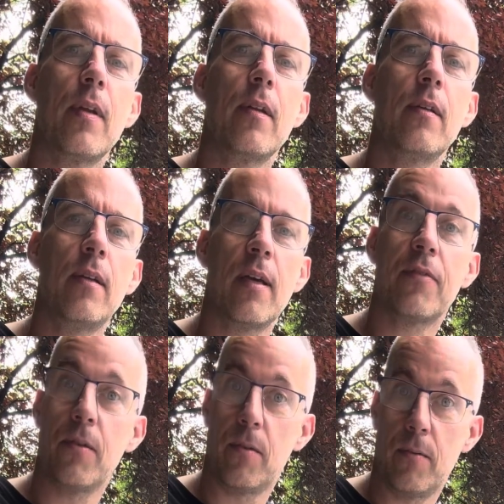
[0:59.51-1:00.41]
you have
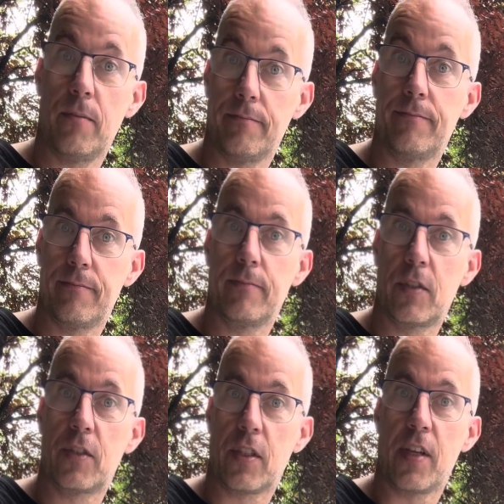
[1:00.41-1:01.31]
to
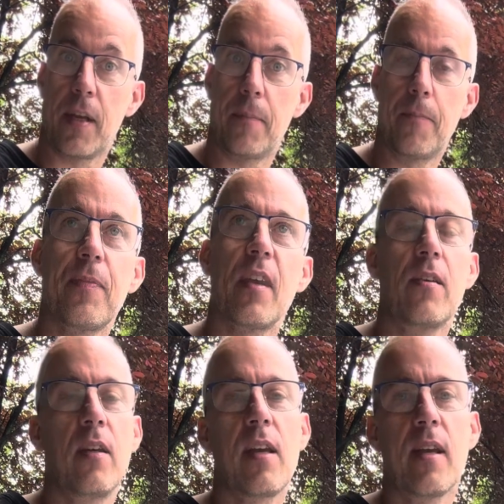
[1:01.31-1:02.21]
succeed.
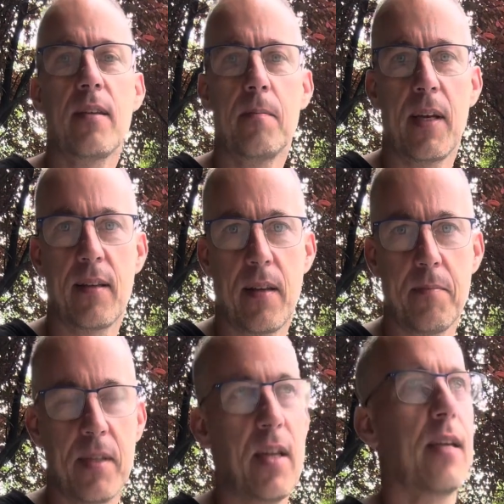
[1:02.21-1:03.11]
You can't make 10
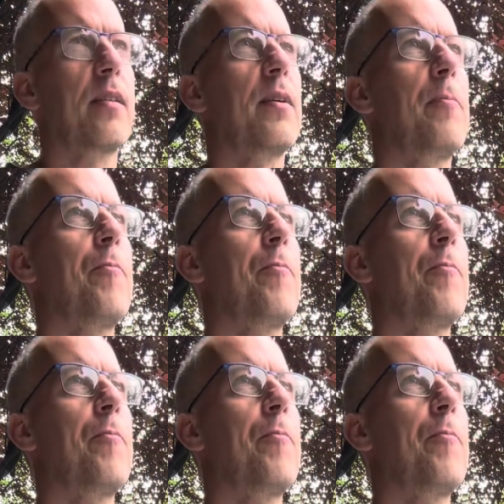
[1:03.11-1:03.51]
mistakes.